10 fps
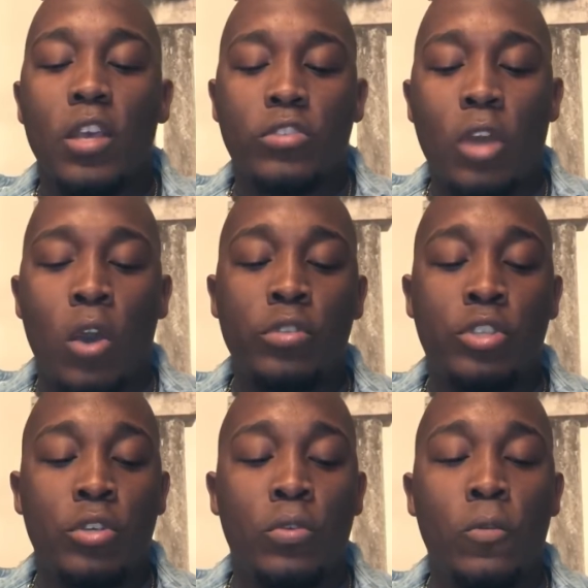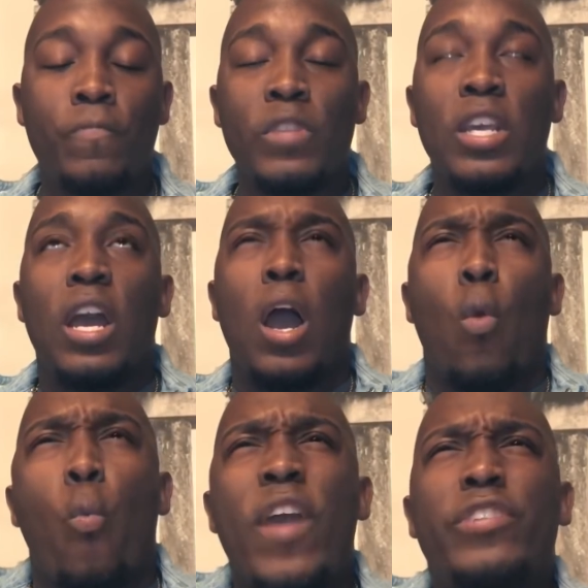So
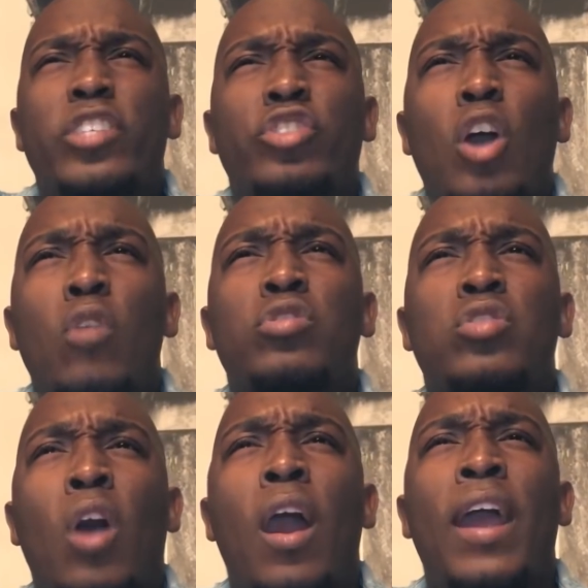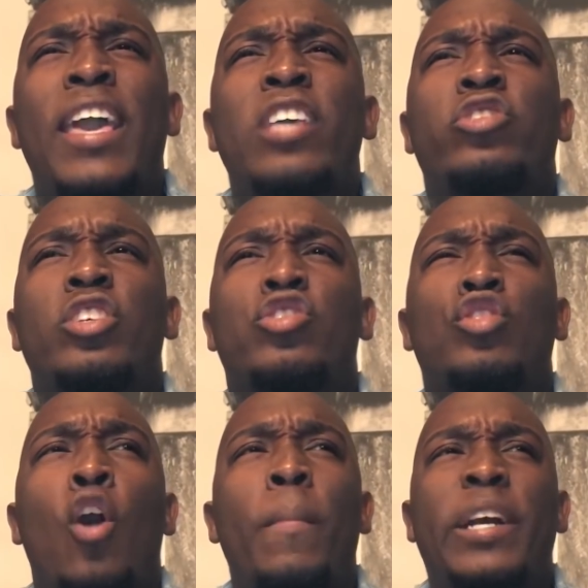when the show starts, it's just
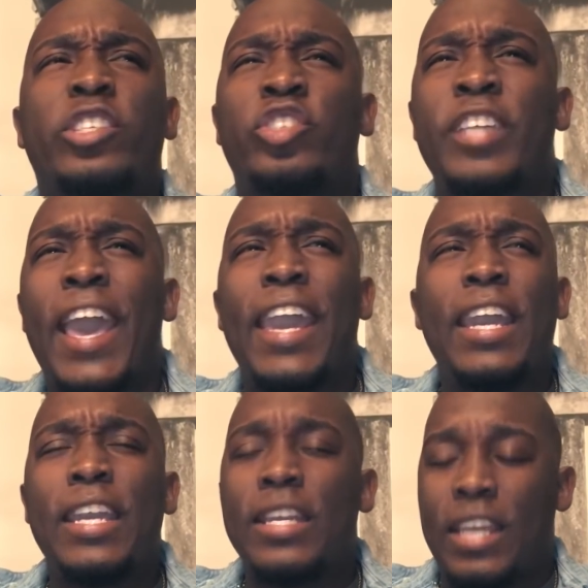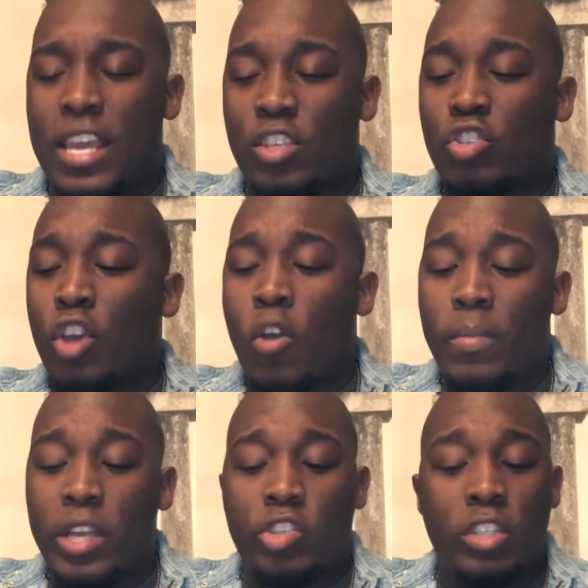so much shade and so
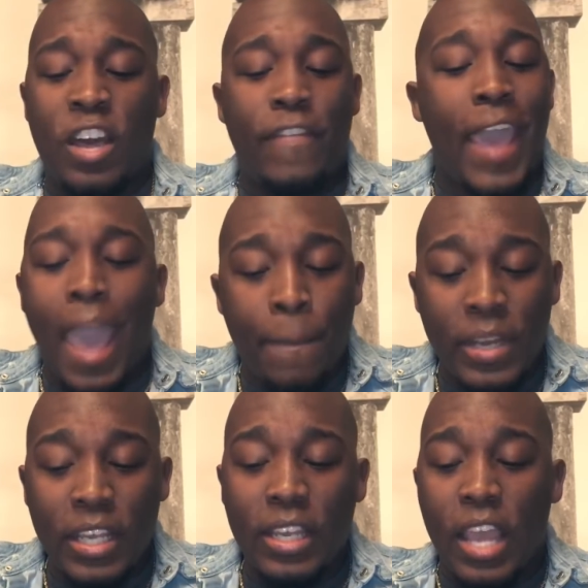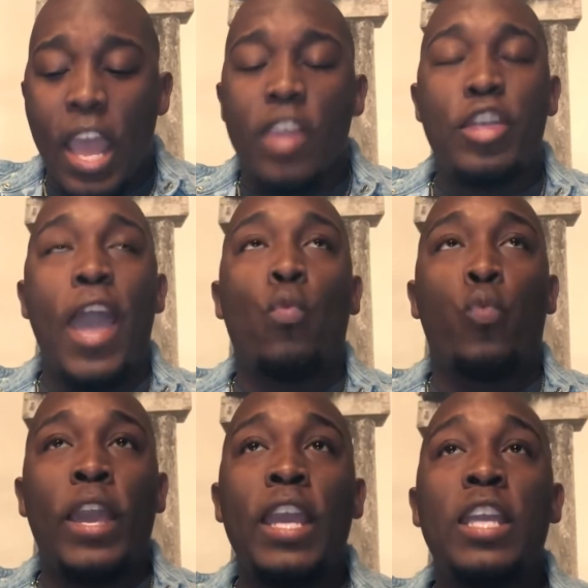much stuff happening that
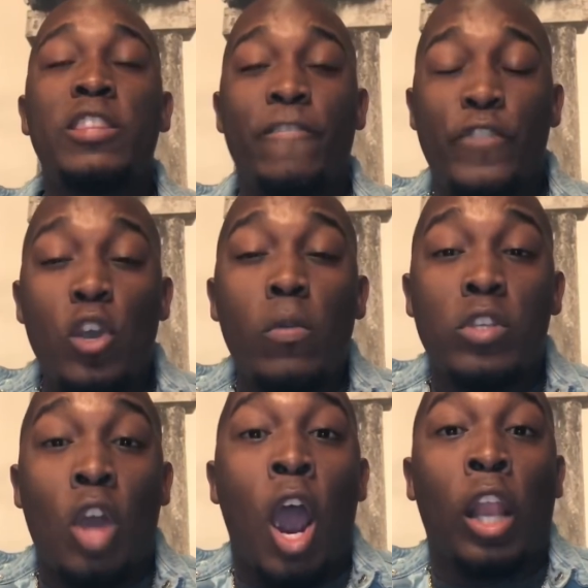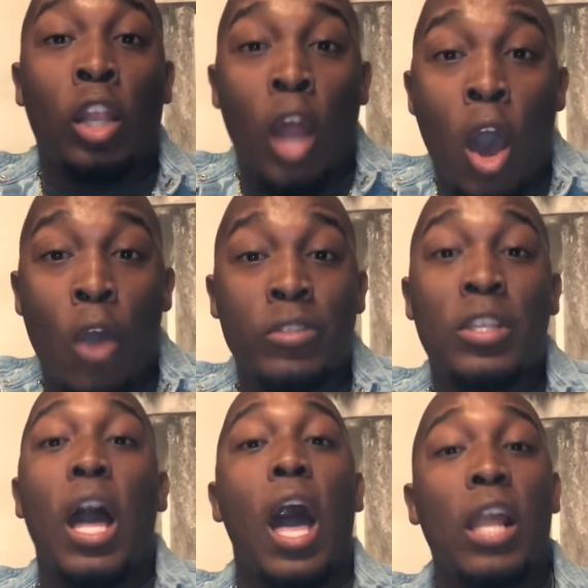we, the viewers, are lost.
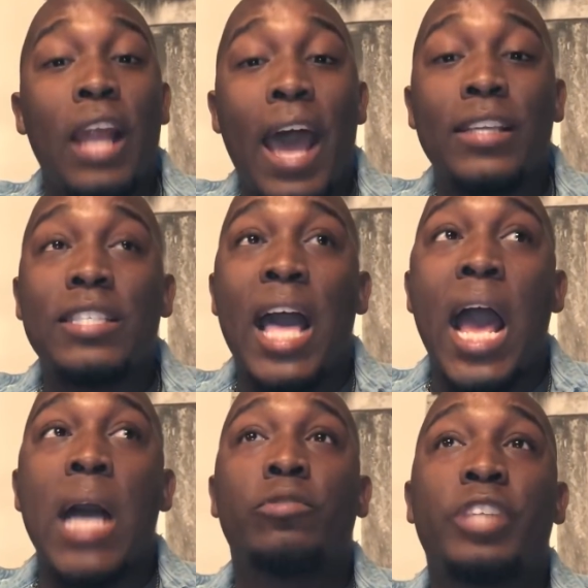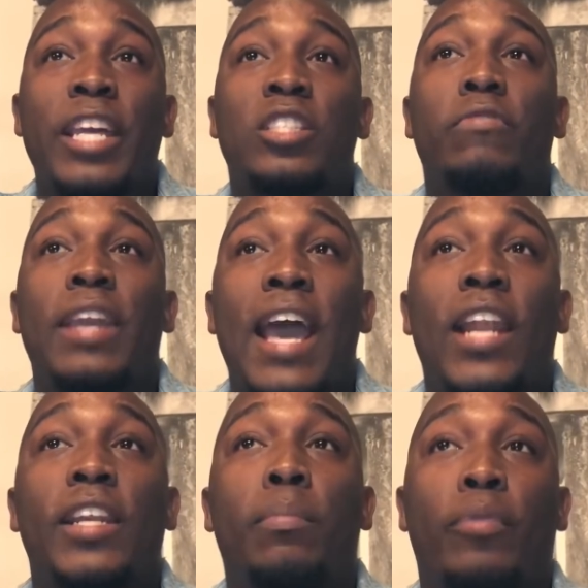A lot of times, Chasing
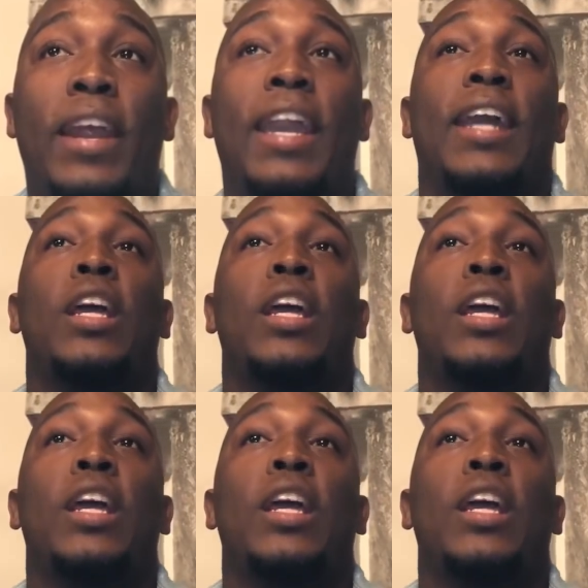Reality brand,